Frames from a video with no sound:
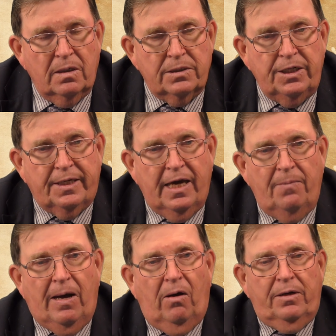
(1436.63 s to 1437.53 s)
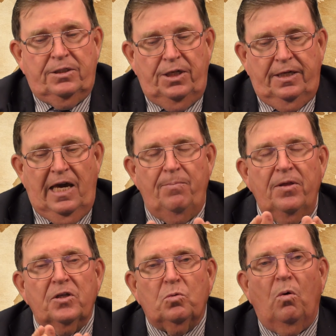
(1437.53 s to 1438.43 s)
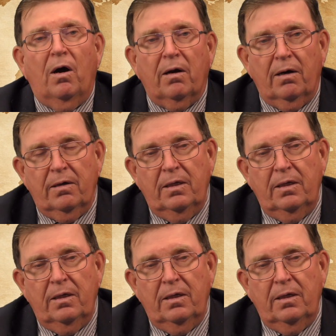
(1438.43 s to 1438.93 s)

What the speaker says: she came out and she gave me this water.